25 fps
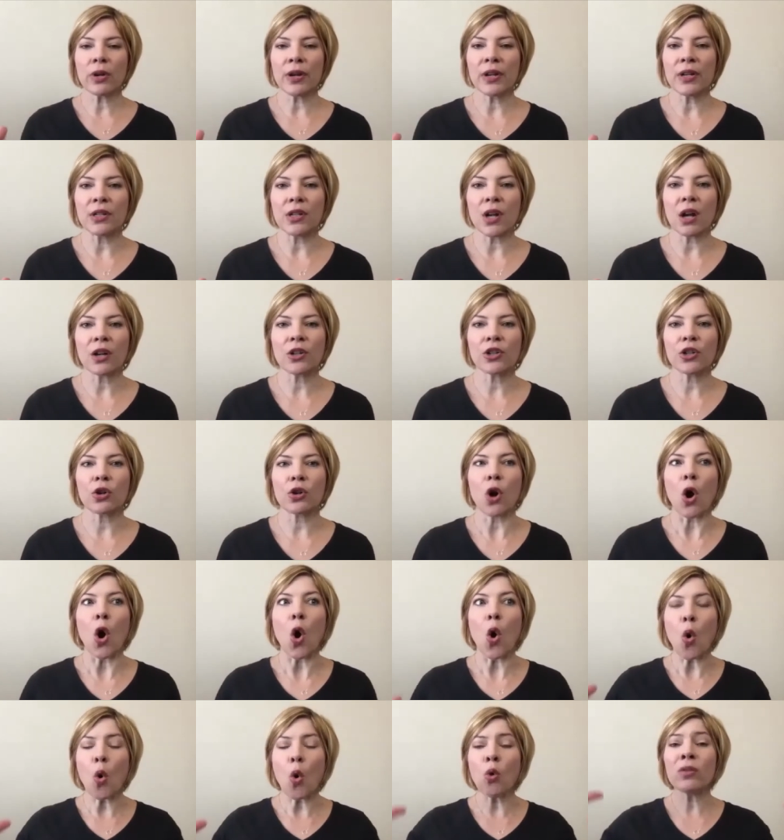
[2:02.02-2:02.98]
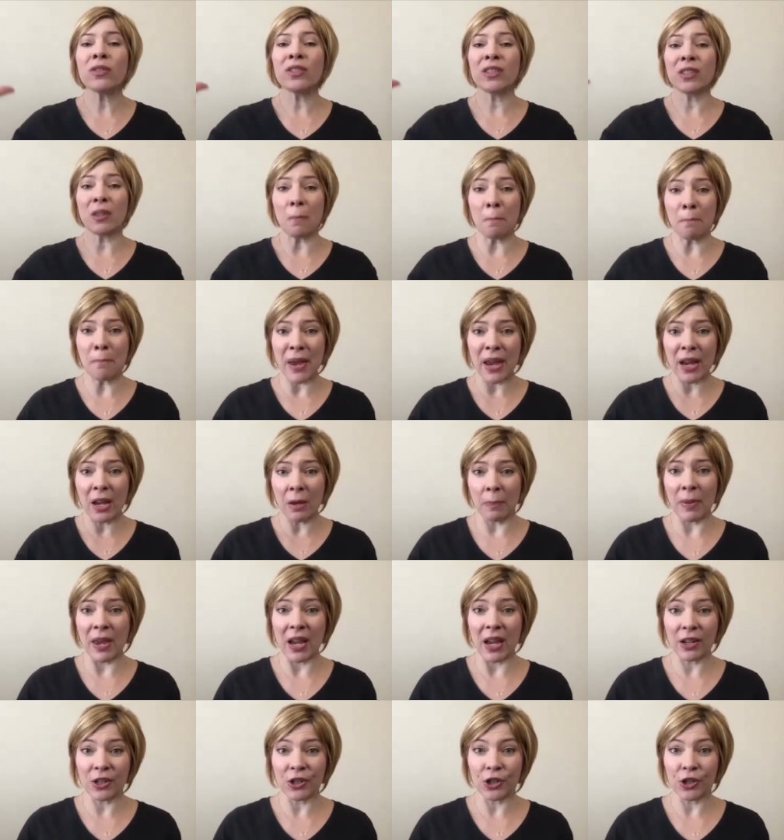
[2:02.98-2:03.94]
conductor holds the big
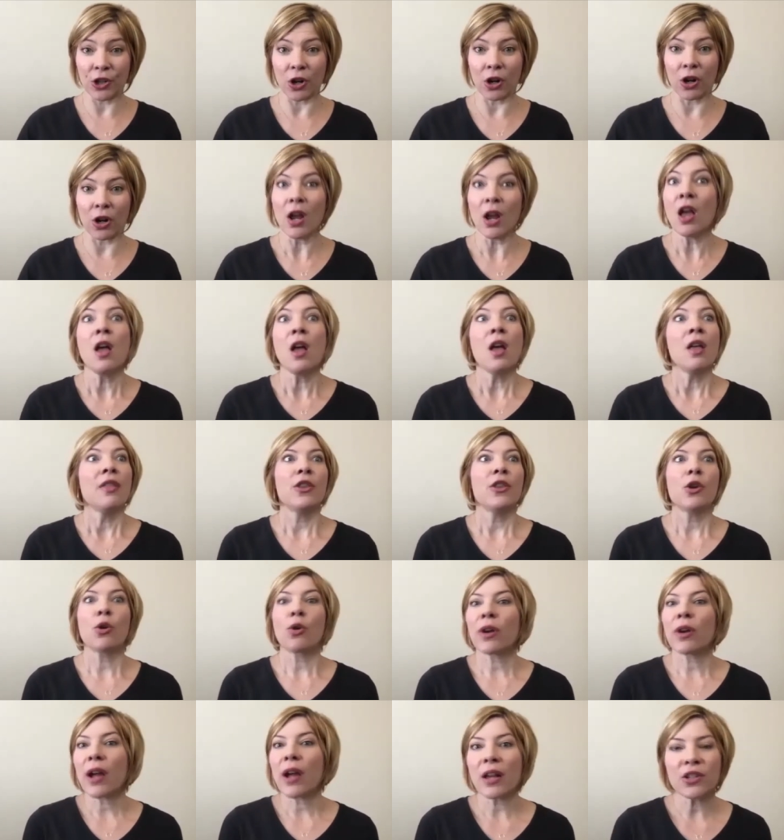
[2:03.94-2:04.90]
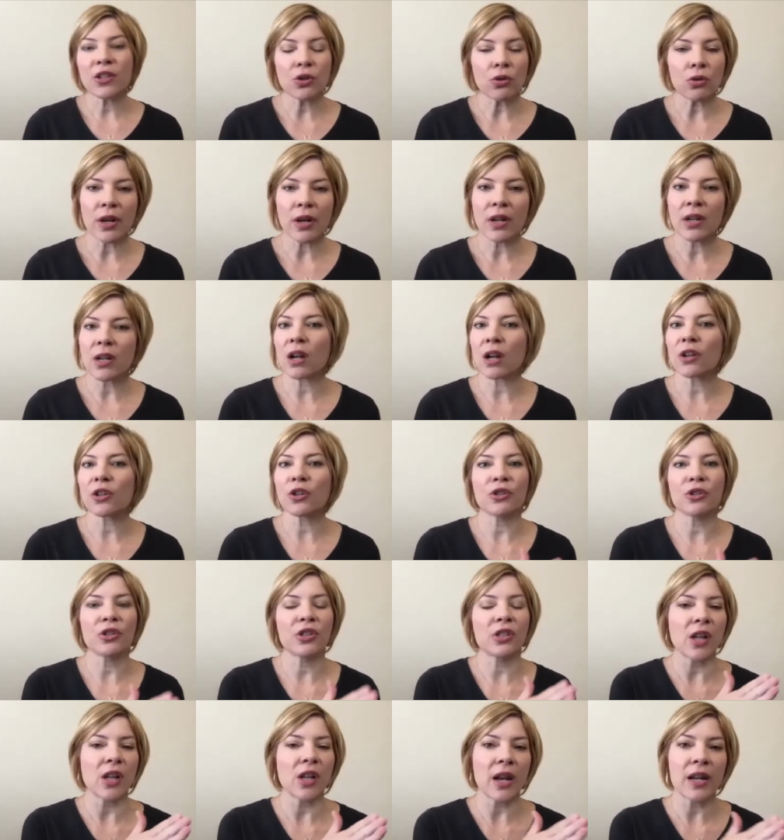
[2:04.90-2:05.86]
picture. The orchestral conductor
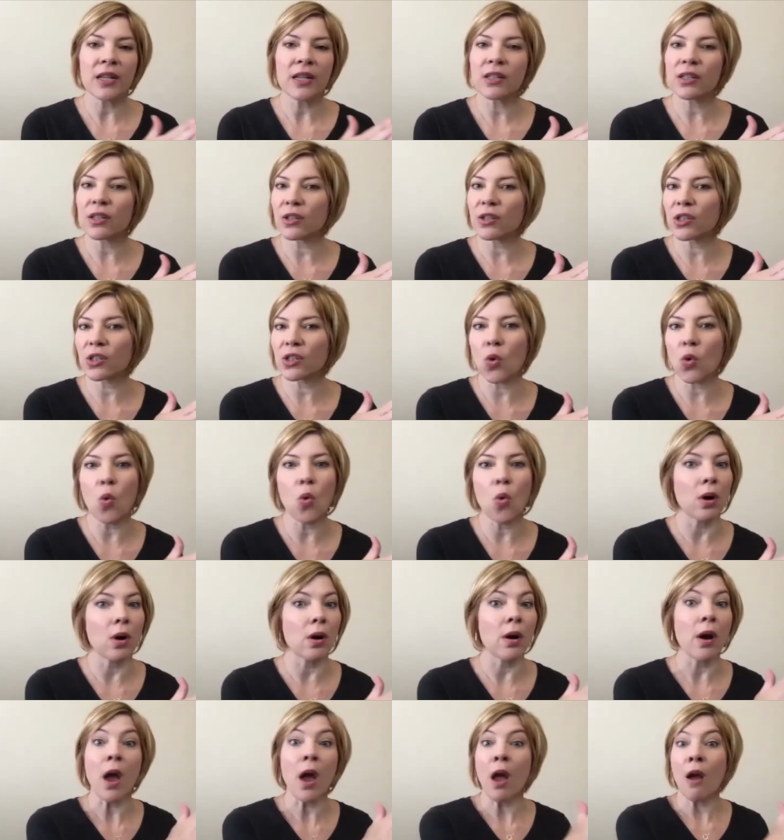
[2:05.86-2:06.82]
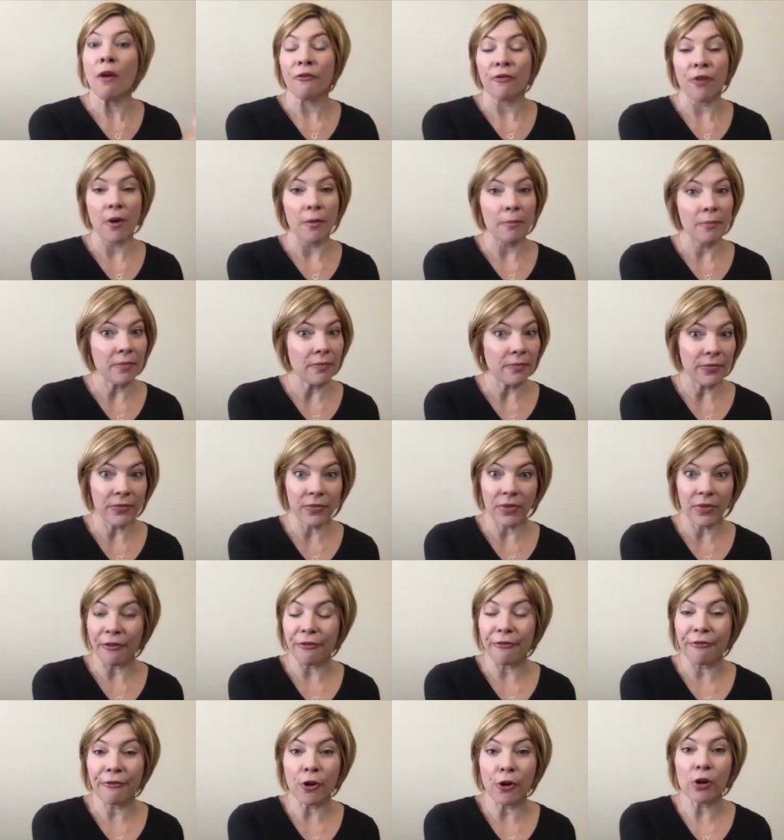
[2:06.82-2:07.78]
studies the score from
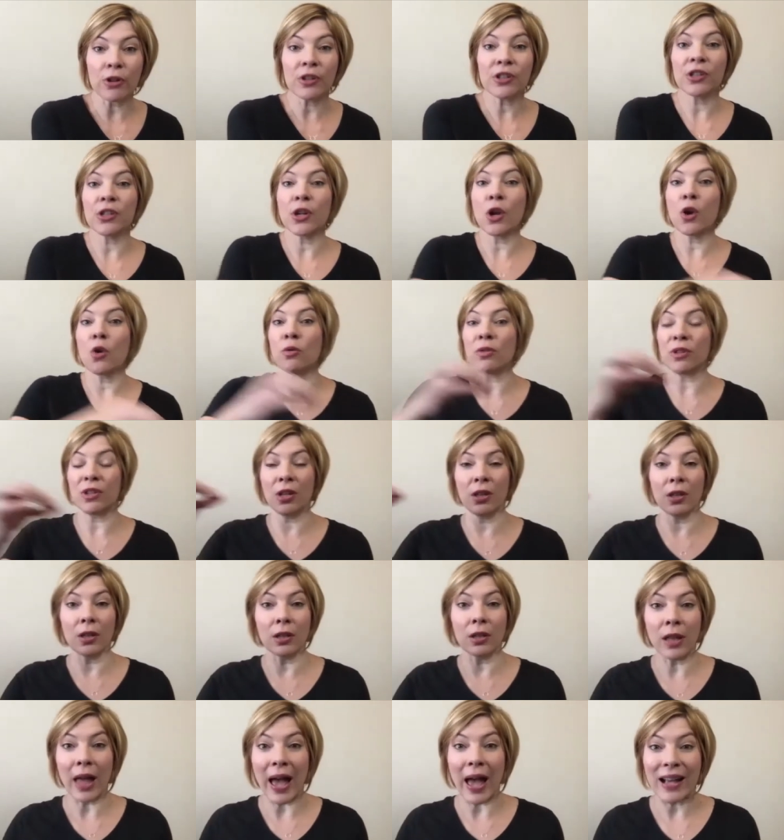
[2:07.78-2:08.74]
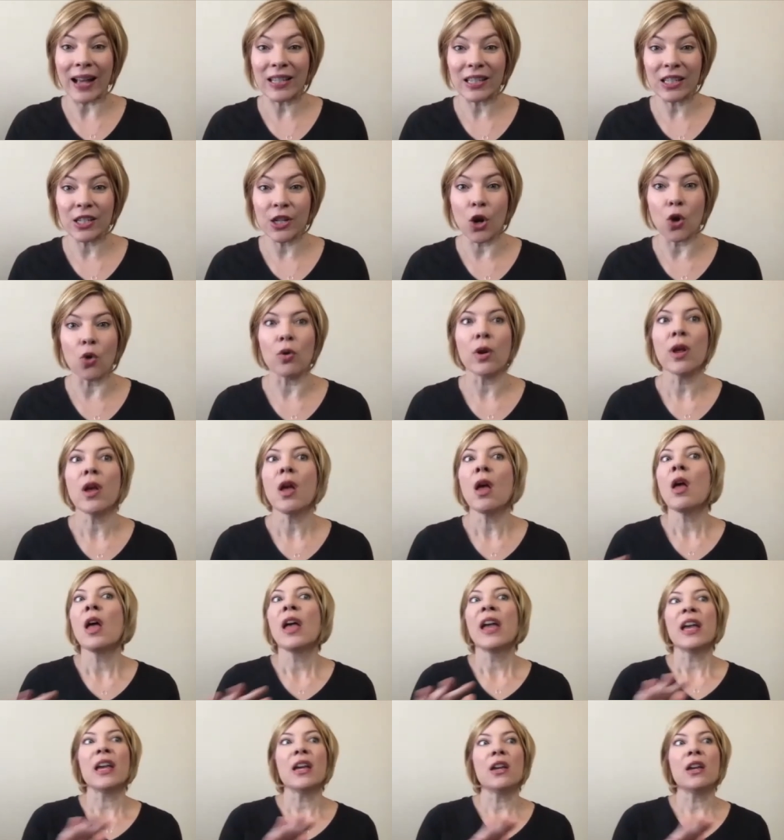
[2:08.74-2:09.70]
the first note to the last note.
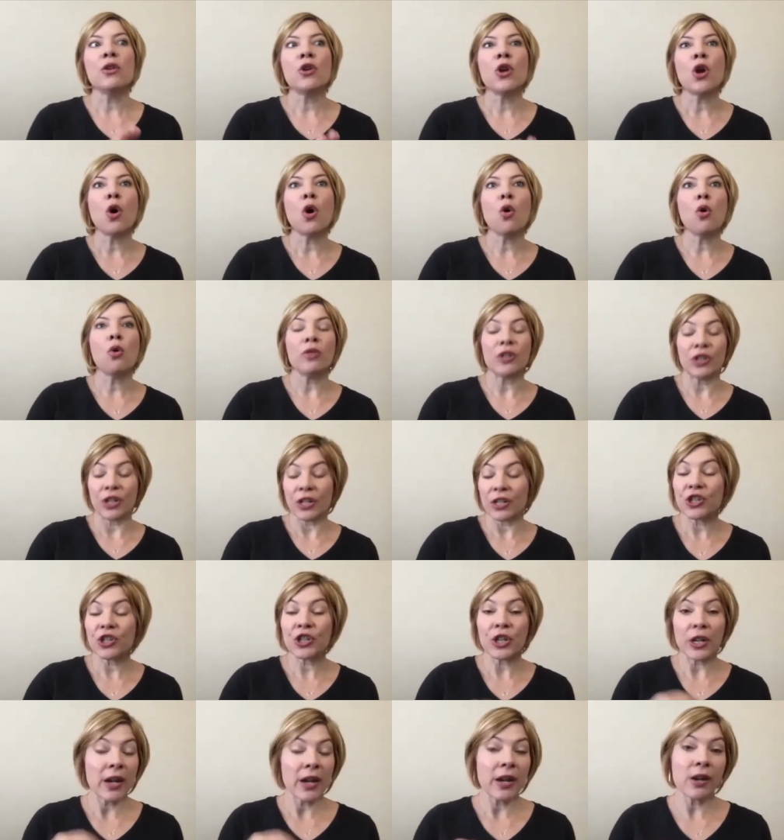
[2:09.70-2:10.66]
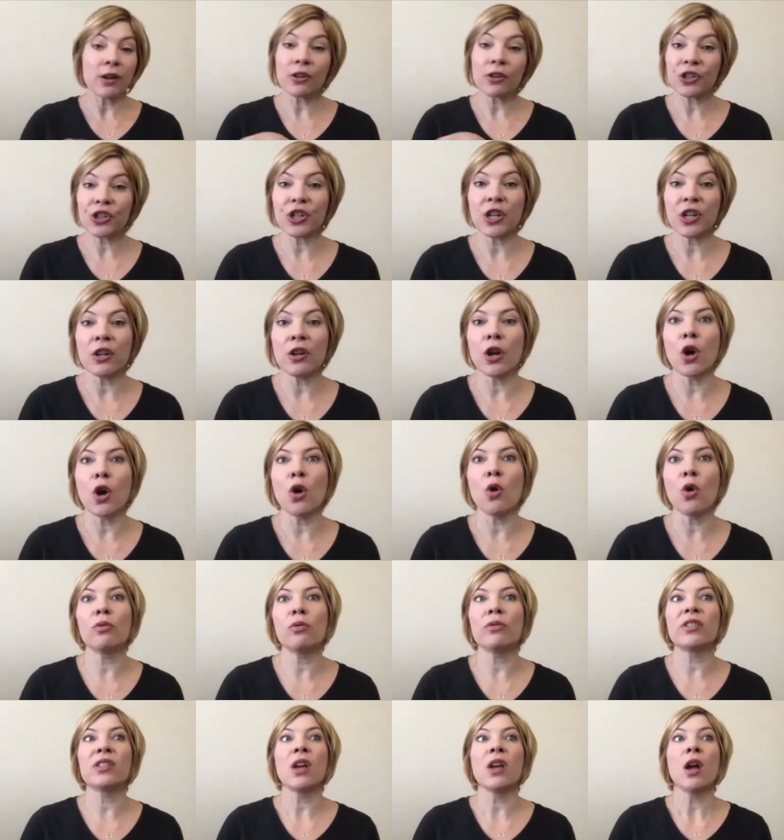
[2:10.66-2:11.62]
He knows, she he or she
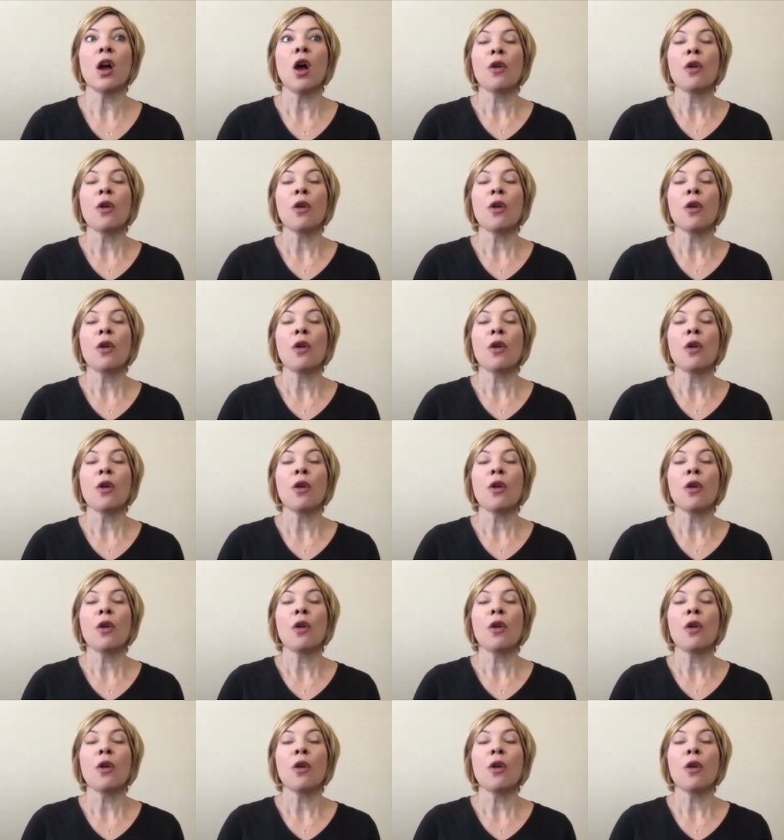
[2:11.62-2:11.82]
knows